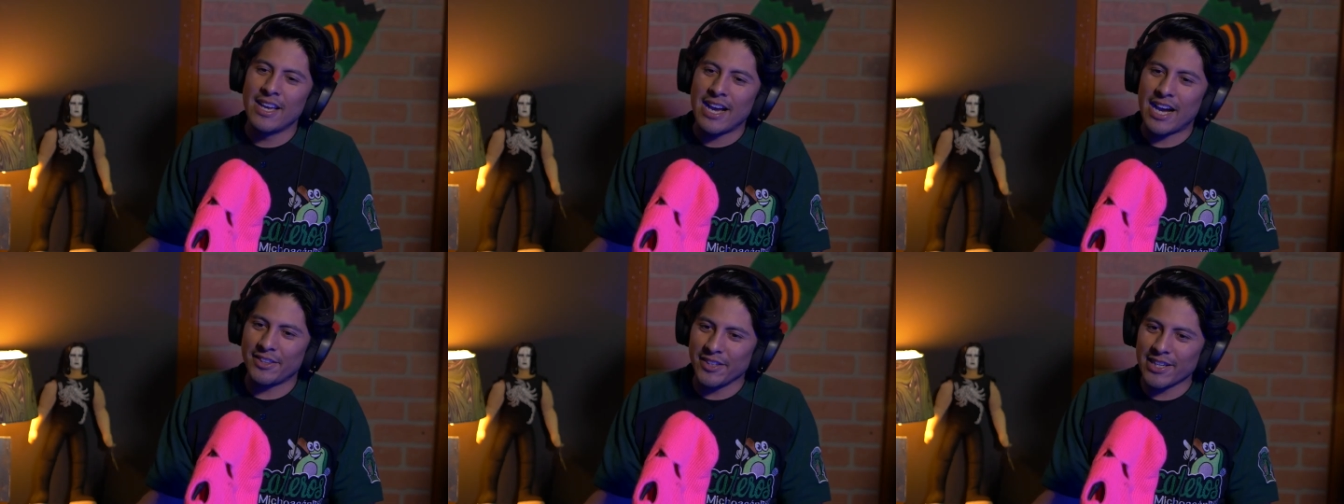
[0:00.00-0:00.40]

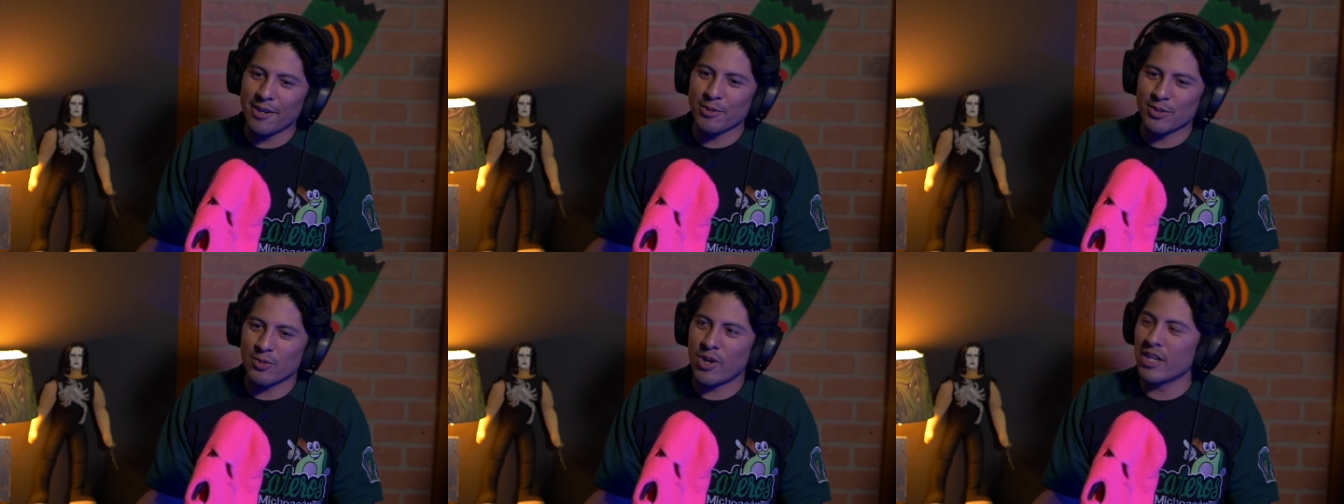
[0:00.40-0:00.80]
I think I
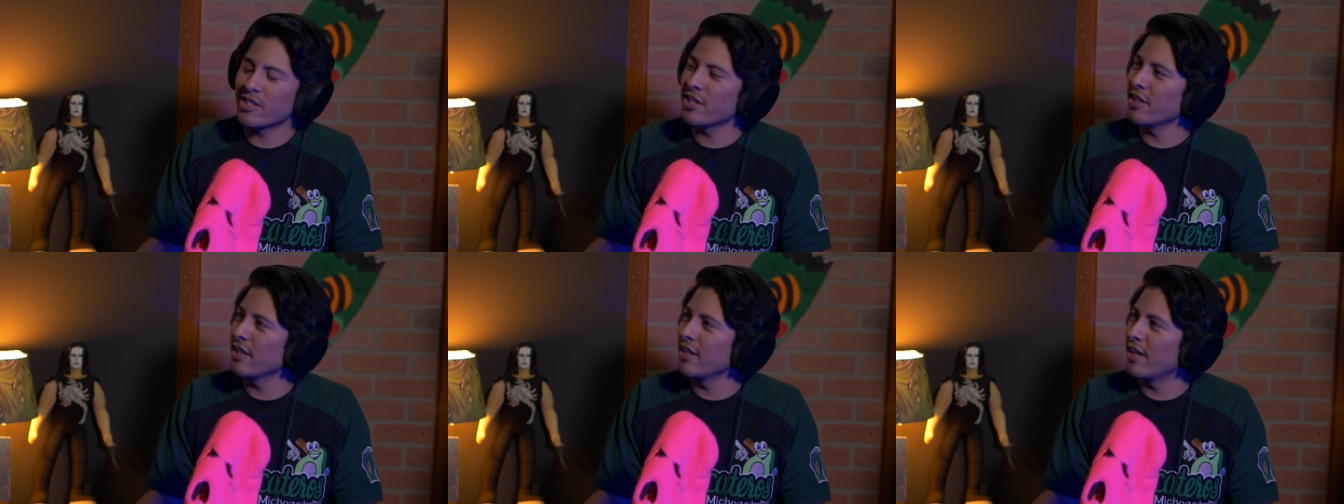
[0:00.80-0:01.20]
was
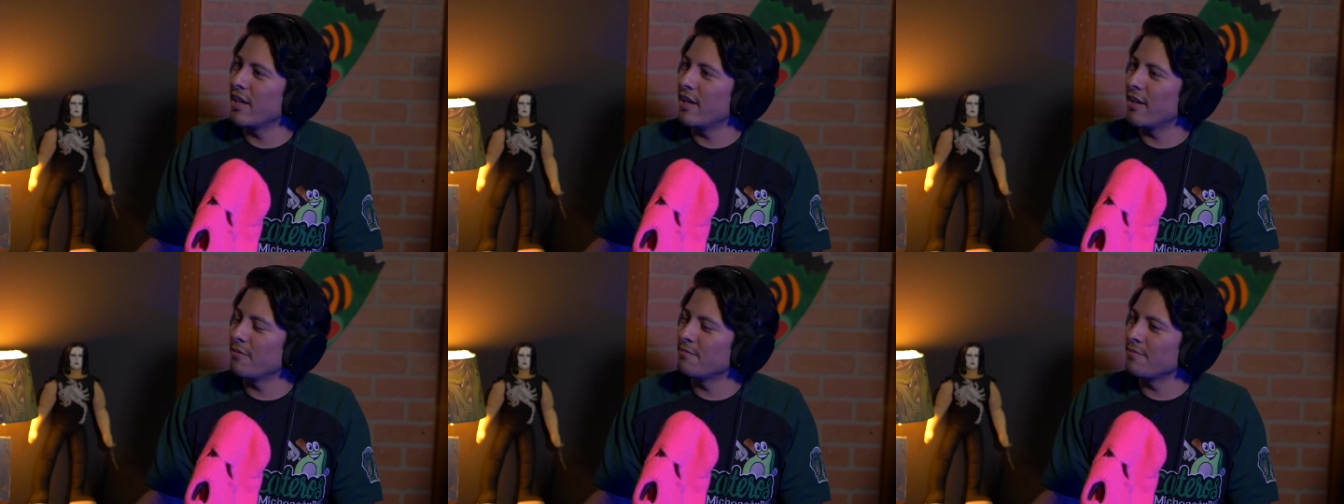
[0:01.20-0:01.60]
watching
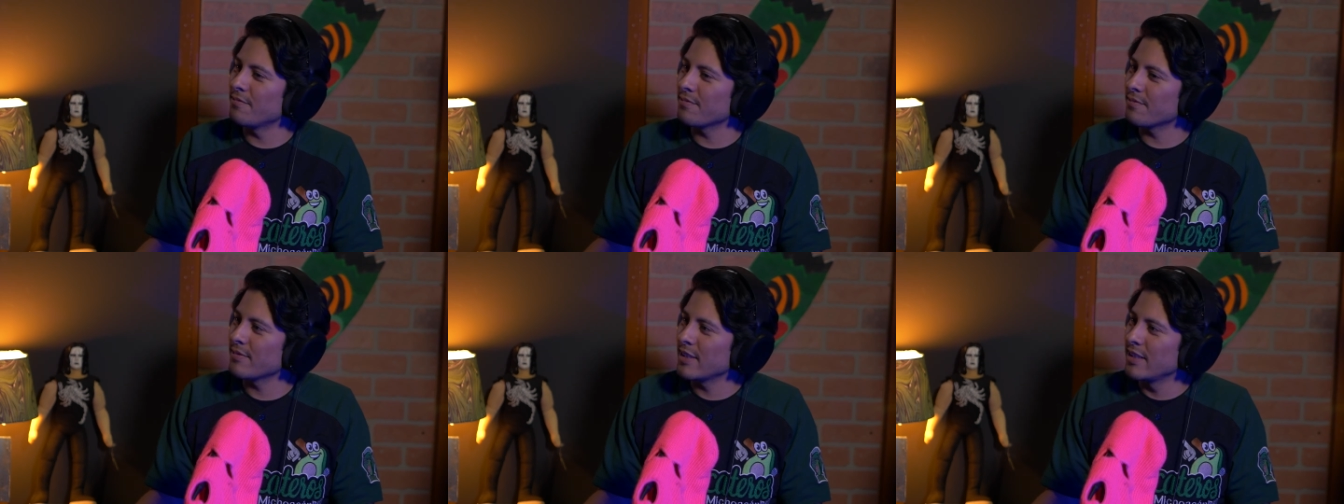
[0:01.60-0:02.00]
um,
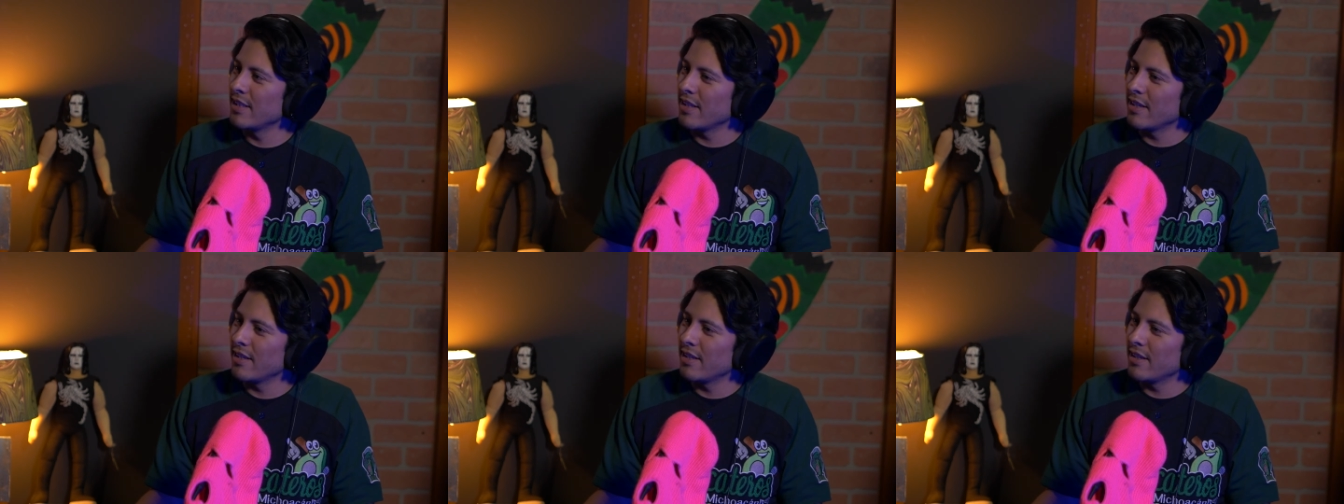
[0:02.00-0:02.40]

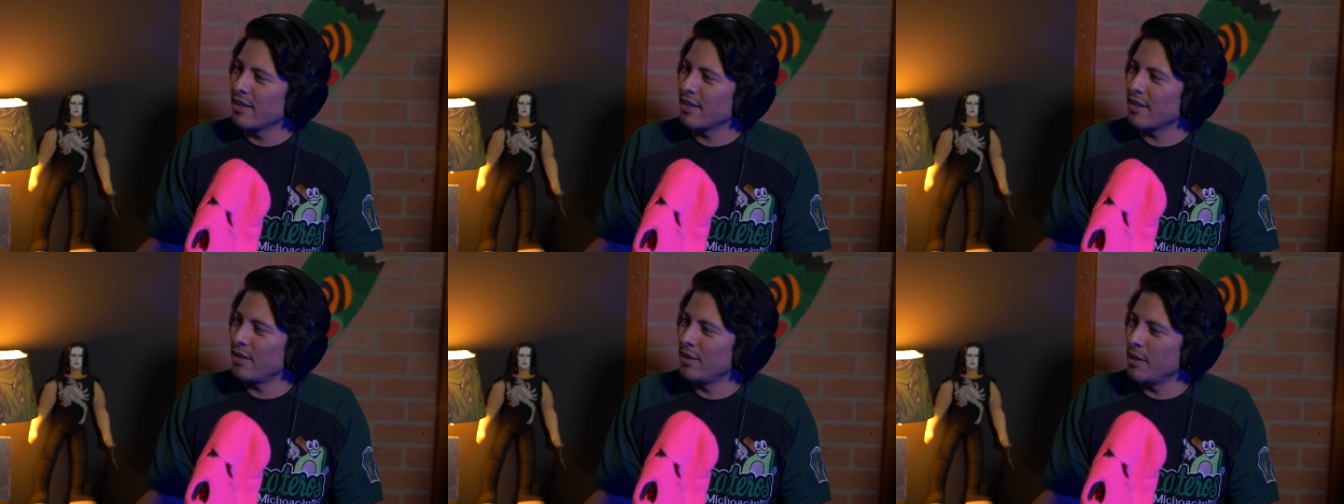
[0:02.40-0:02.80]

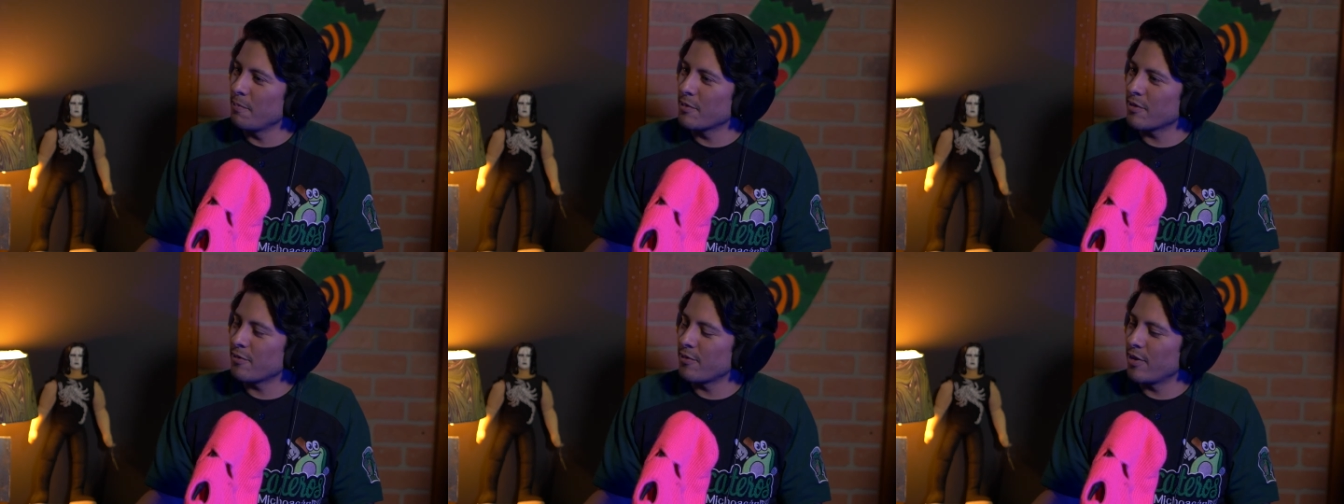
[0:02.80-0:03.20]

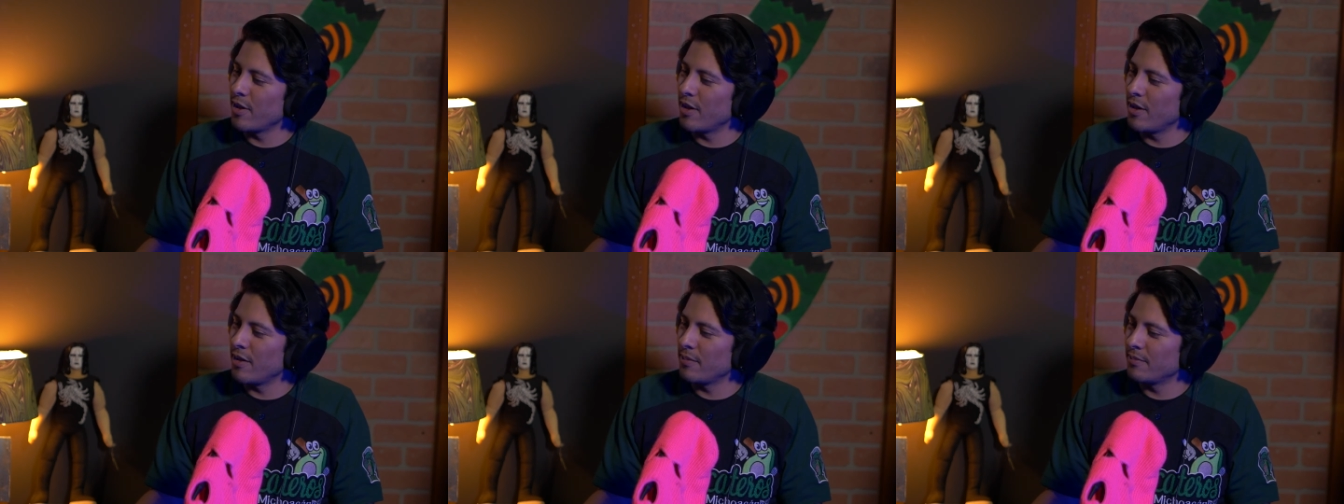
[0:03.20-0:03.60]
clips
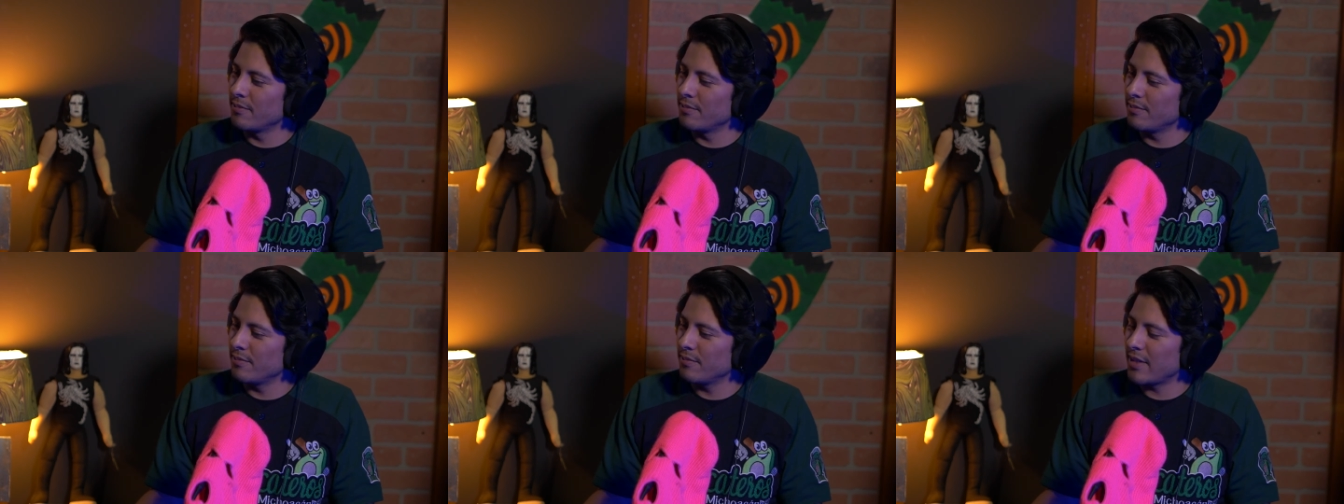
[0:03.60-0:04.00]

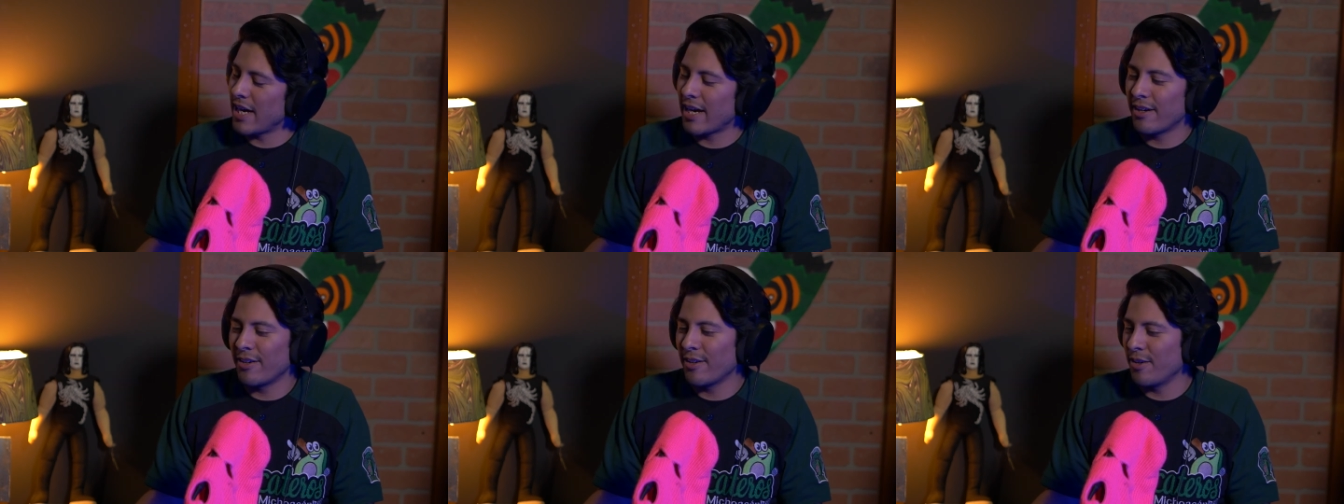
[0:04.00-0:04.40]
from
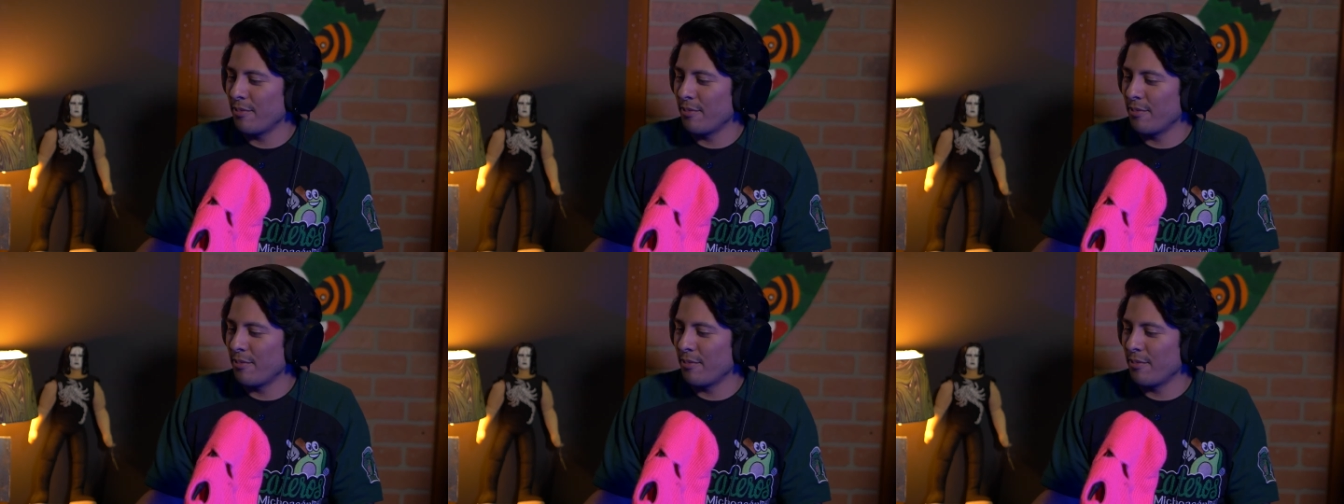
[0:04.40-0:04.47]
I don't know,